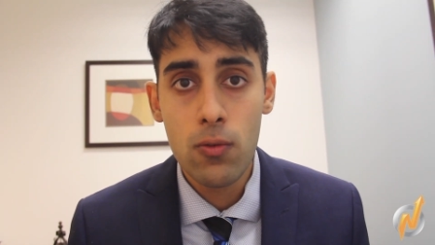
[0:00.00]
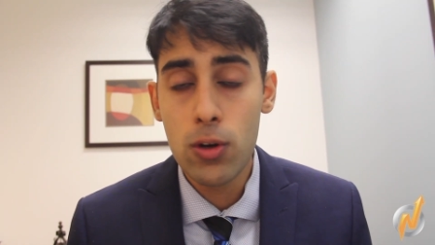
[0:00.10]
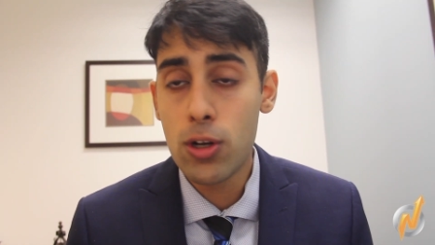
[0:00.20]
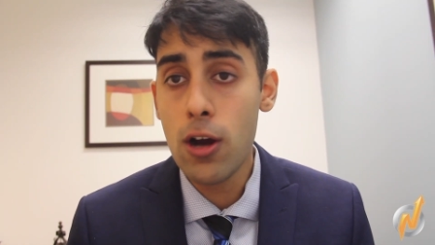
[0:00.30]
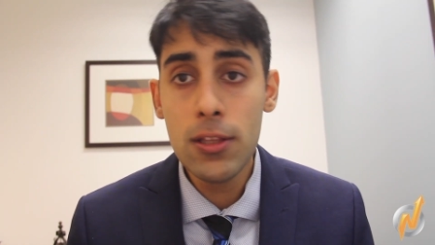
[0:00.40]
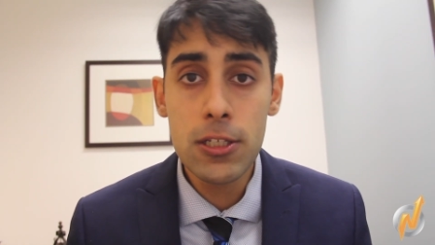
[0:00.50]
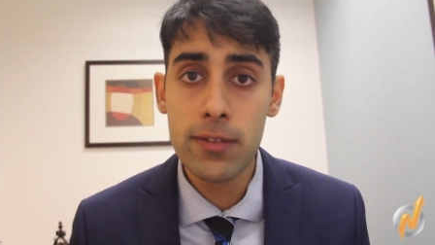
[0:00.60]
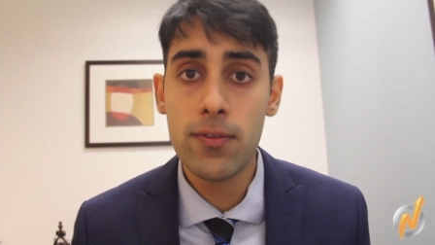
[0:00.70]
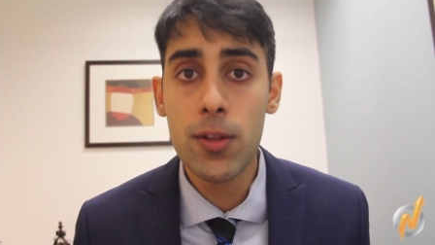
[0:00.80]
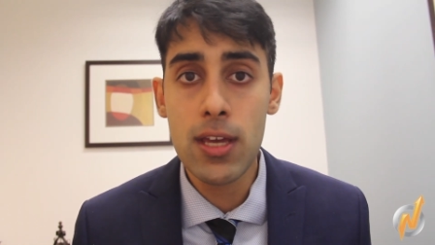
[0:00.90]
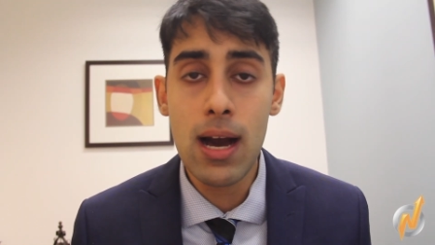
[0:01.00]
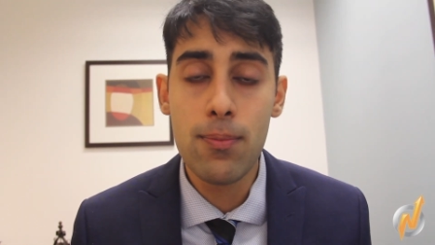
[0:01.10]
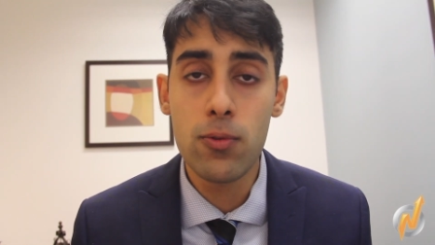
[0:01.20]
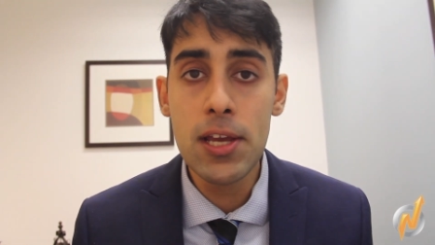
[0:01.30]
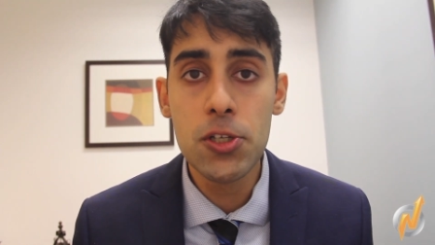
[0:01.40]
regardless of all the
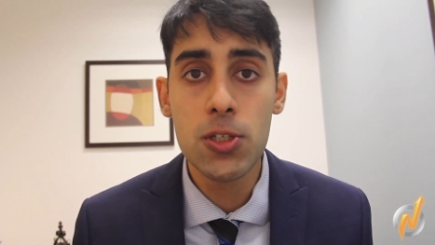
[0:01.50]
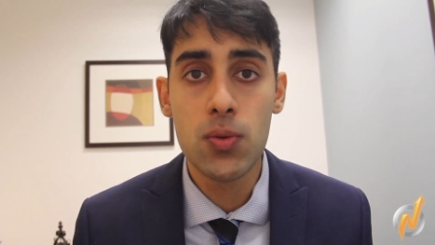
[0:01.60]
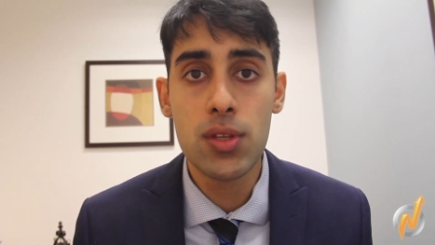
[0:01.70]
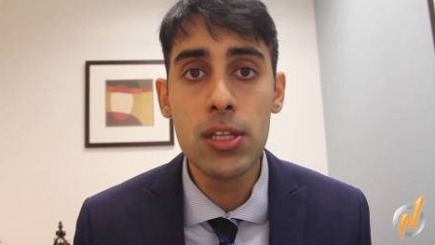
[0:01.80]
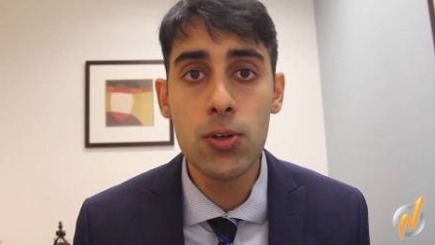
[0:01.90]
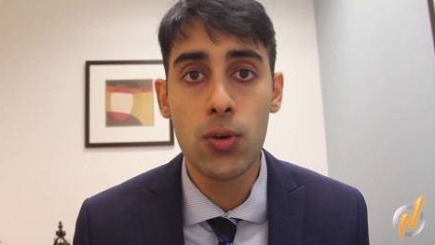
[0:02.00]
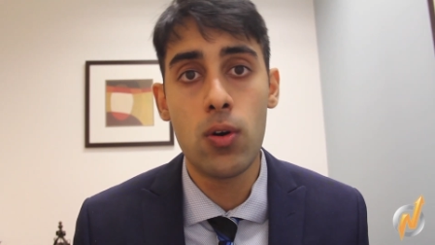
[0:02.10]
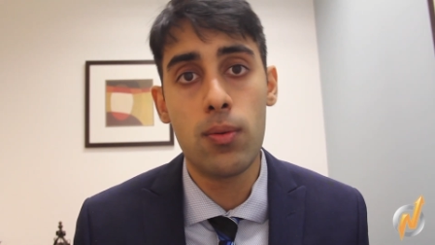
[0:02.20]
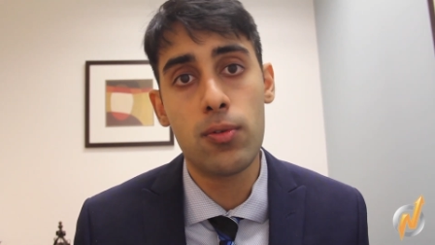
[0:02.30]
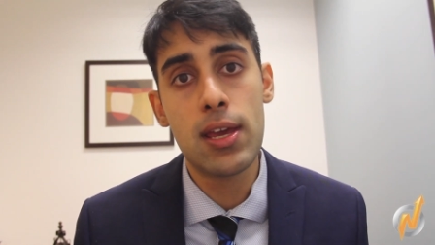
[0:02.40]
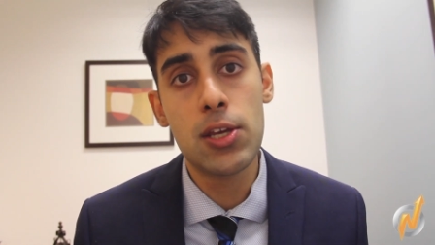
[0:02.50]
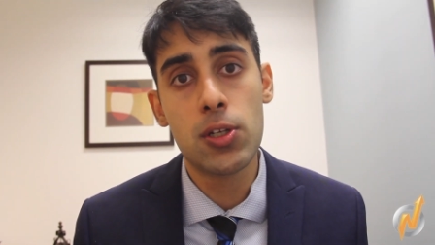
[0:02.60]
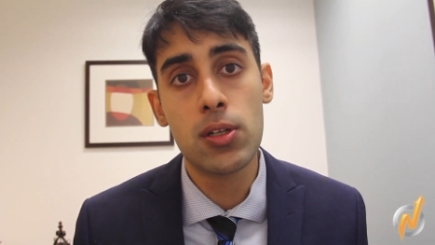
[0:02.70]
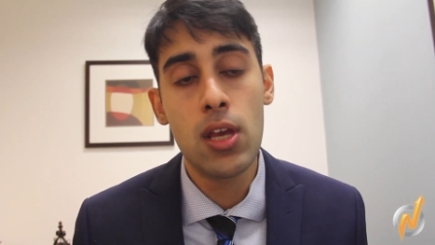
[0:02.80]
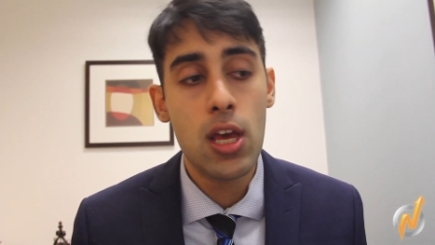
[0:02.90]
operations within your
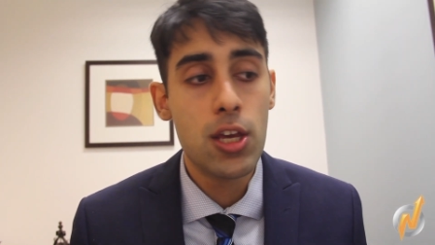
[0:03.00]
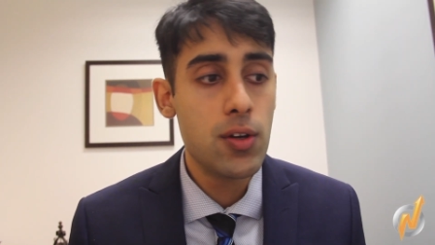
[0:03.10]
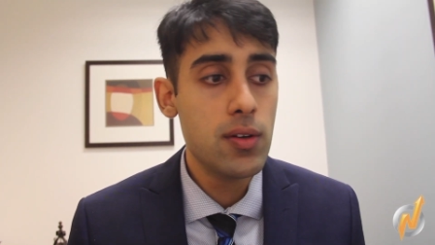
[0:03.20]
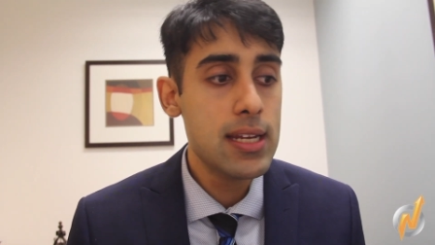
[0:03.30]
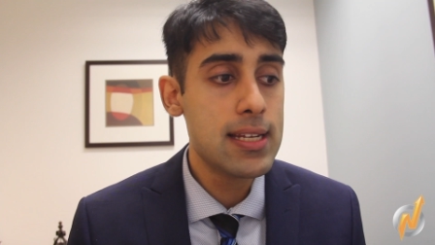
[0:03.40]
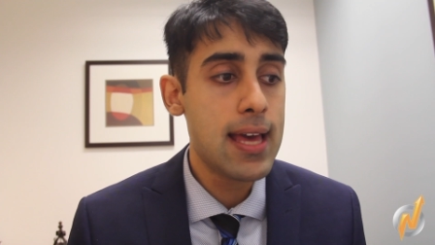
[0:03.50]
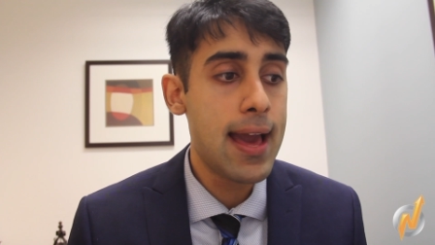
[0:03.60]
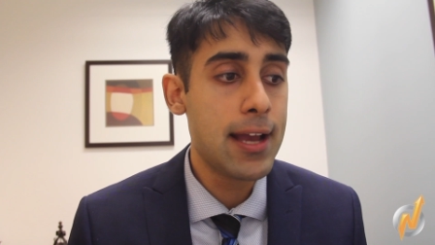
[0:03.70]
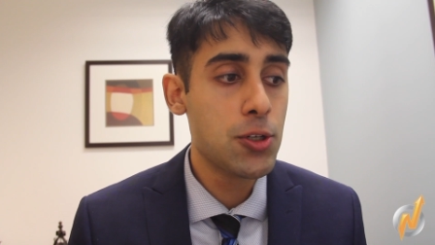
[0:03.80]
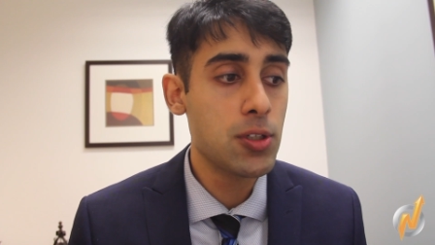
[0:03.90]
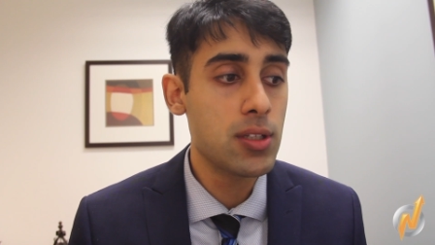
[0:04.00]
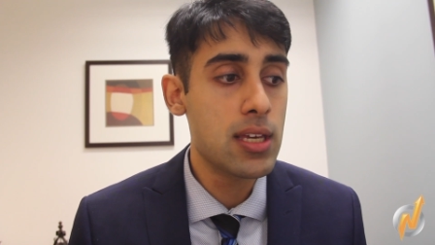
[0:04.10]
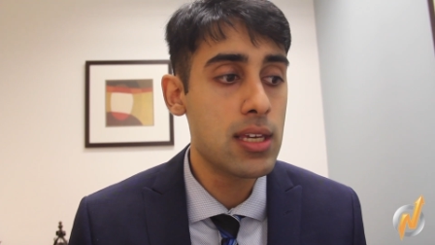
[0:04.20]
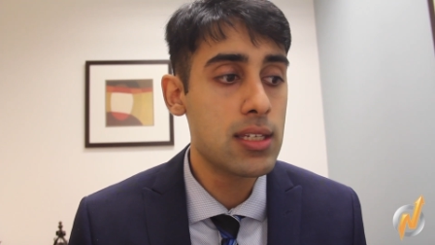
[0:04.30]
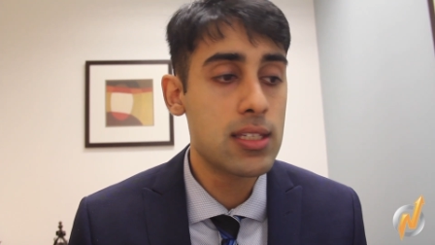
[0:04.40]
corporation, you need to
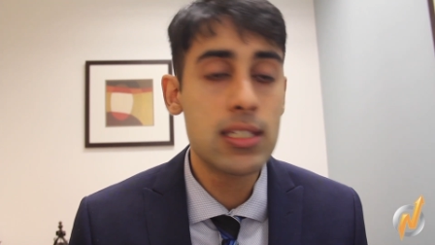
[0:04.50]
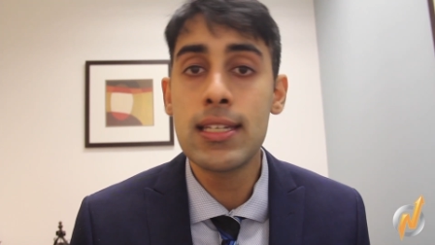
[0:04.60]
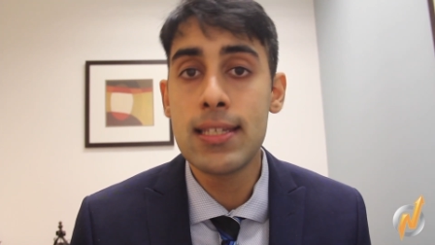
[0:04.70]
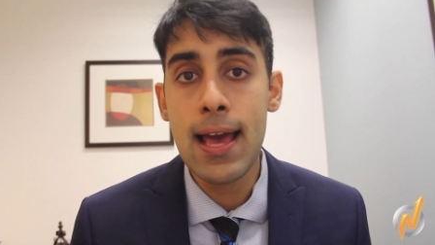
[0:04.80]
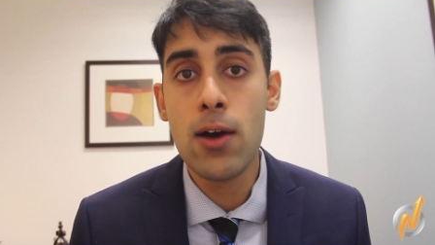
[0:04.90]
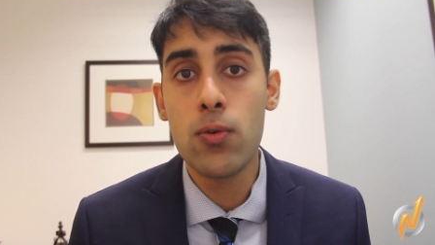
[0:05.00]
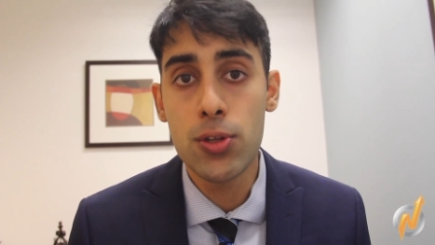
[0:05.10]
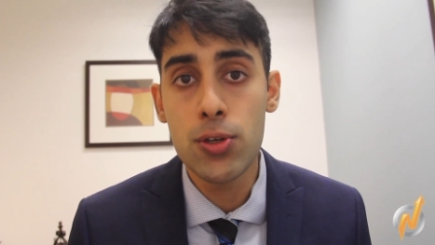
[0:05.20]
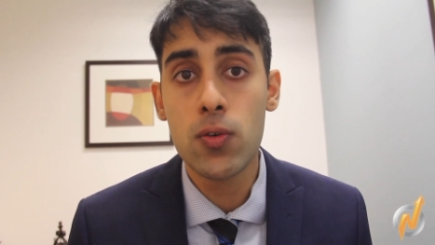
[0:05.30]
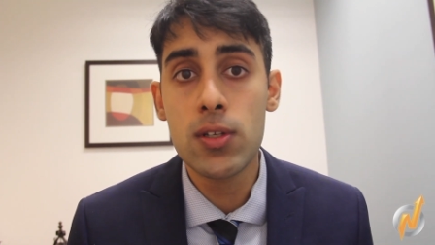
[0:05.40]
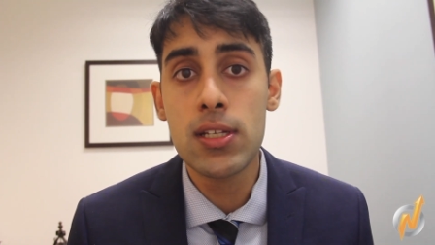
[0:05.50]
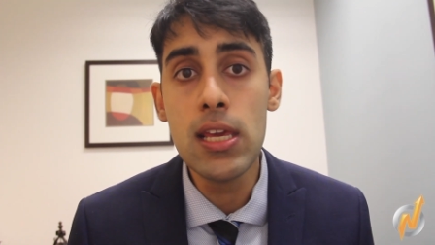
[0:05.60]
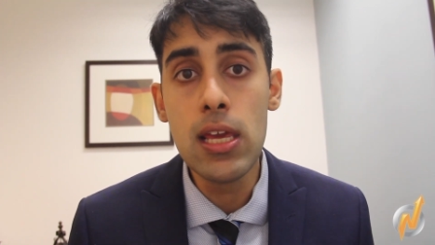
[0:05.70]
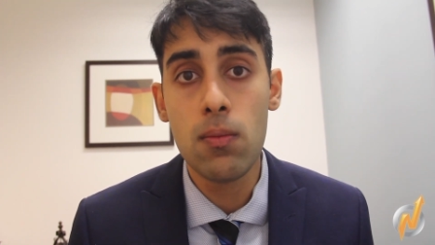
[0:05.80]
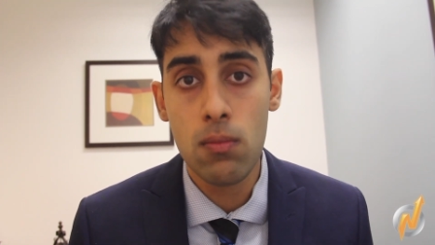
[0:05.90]
actually sit down with your
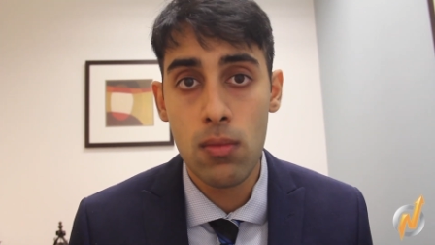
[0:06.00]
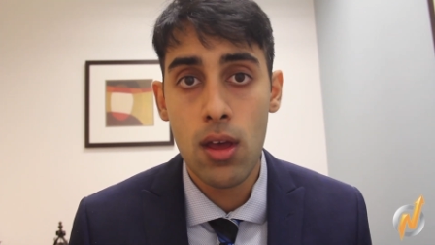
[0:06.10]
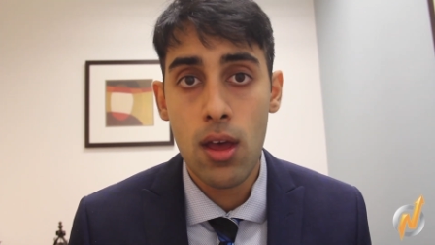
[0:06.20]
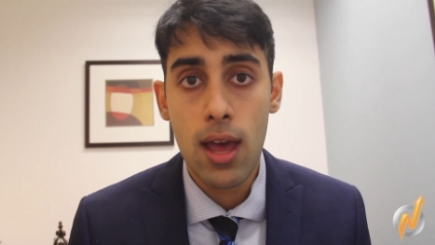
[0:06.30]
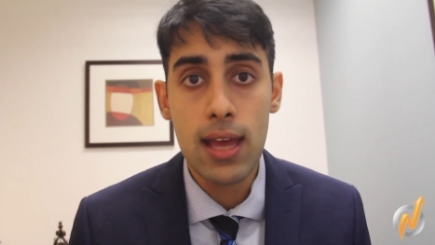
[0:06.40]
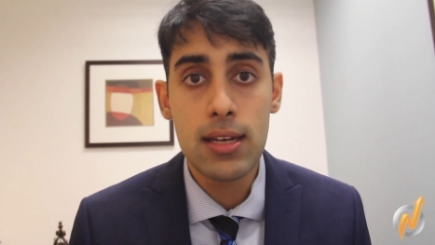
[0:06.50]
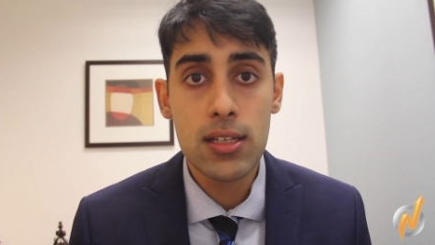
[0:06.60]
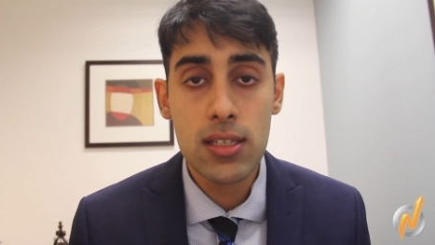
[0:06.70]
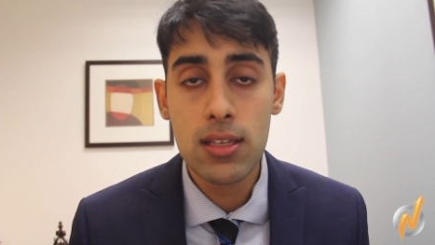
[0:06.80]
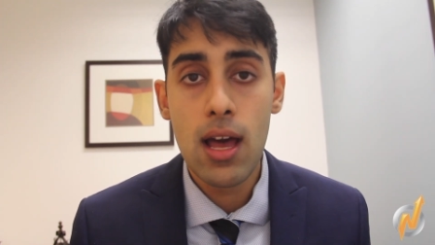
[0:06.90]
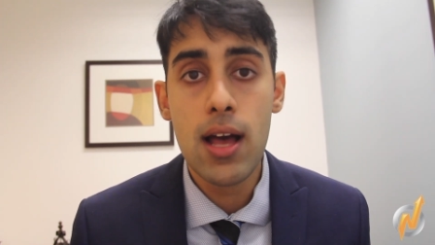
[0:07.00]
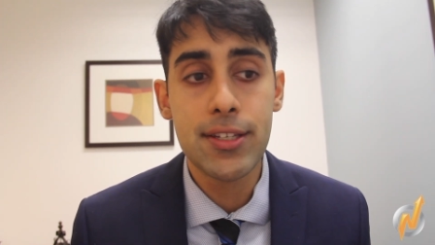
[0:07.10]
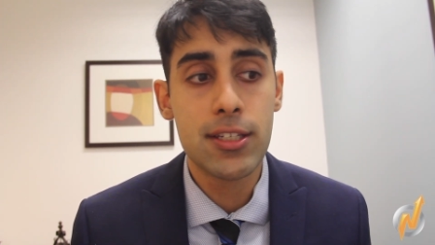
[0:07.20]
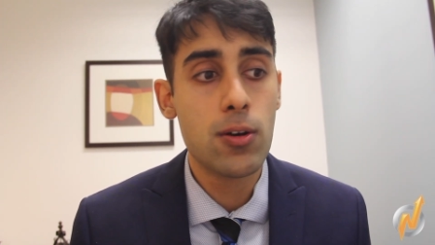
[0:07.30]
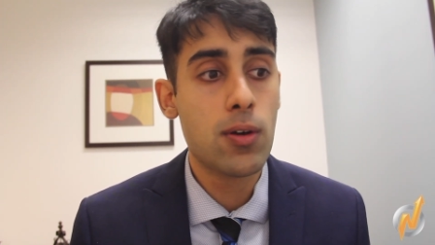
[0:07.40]
team and
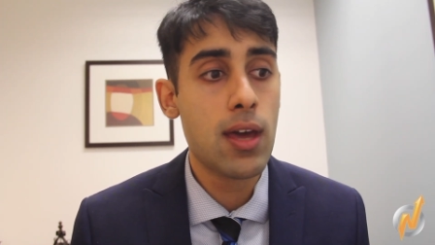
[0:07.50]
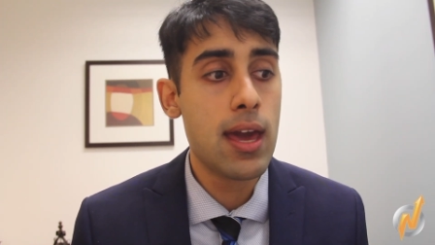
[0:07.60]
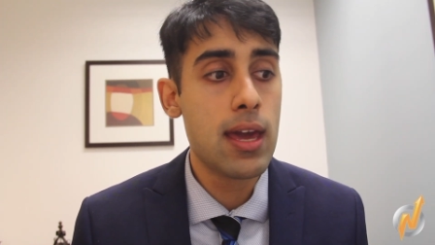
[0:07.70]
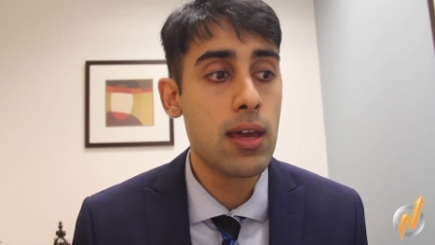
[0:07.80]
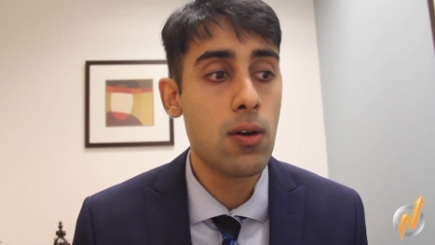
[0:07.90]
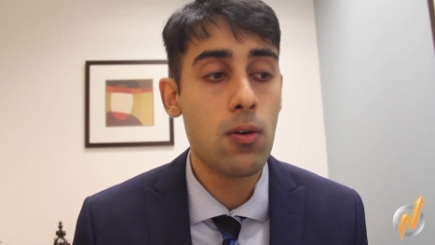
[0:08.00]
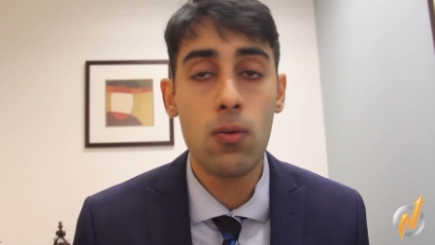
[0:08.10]
discuss okay,